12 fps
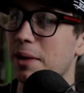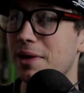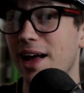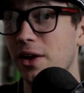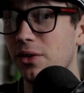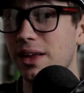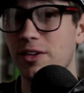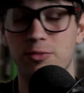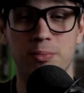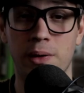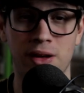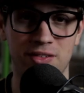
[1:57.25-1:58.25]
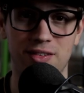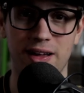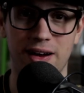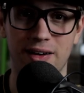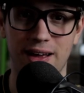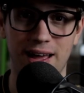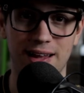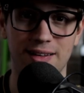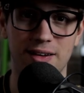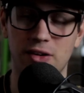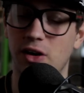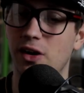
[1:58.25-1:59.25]
I mean, I only have bots there
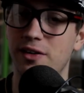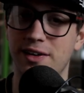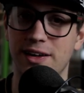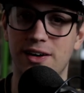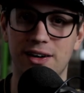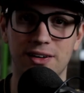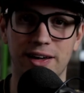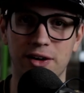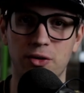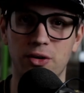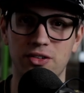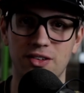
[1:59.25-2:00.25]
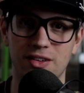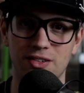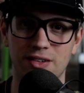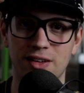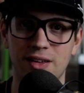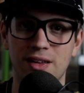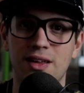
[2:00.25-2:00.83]
and they're already hung like horses.